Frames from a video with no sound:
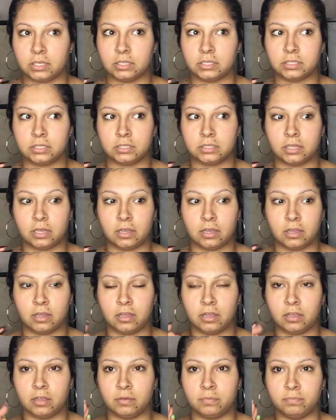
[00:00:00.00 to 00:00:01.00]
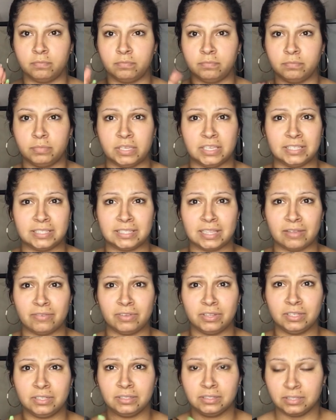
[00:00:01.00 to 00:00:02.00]
It's the
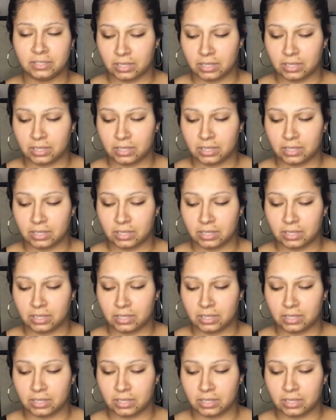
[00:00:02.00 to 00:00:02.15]
B7.